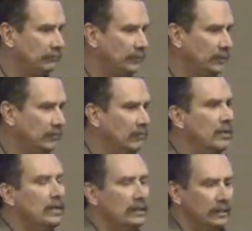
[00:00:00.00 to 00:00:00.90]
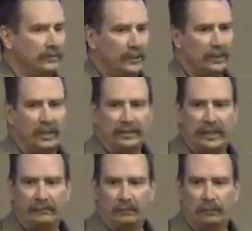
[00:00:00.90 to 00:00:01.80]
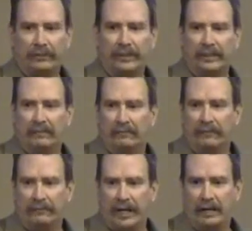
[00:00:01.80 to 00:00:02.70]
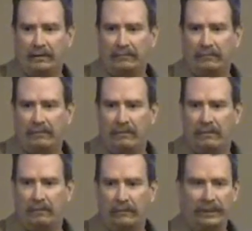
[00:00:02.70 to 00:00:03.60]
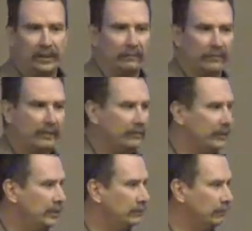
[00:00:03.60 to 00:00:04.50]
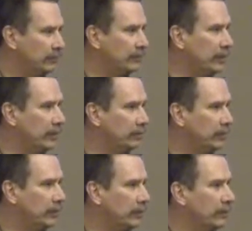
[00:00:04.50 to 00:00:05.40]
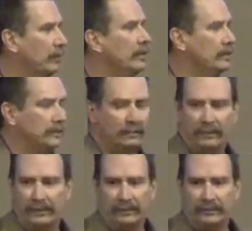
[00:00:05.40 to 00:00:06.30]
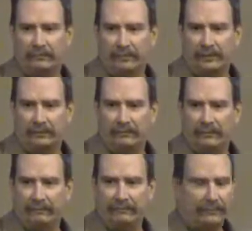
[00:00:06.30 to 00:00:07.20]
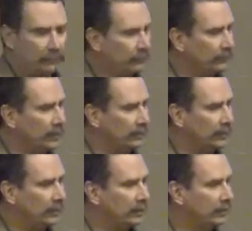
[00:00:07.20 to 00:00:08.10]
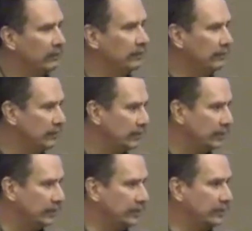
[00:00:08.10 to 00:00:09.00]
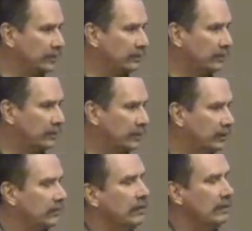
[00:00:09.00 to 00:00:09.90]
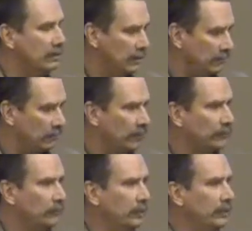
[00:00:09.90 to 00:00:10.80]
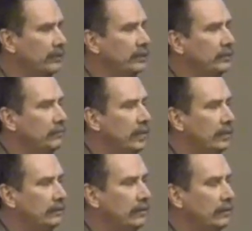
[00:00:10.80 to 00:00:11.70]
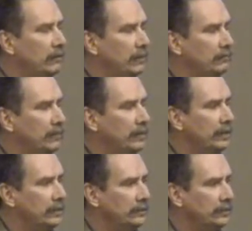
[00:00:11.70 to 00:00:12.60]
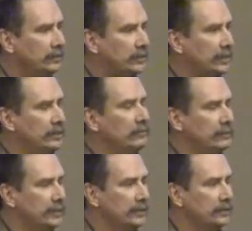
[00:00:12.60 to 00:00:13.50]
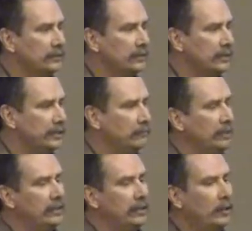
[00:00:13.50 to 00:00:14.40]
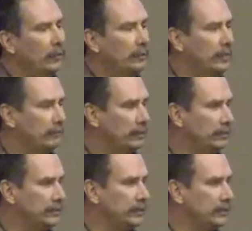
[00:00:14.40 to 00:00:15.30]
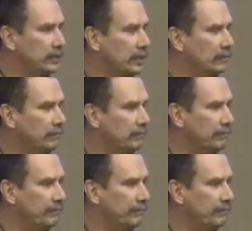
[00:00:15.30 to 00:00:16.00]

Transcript: You know, because again, a lot of times we're dealing with drought, we're dealing with other things when we're trying to burn. Some years we, the fuel's not there, conditions aren't there. But also, we need to think about not only burning just single seasons of the year, we need to open that burn season up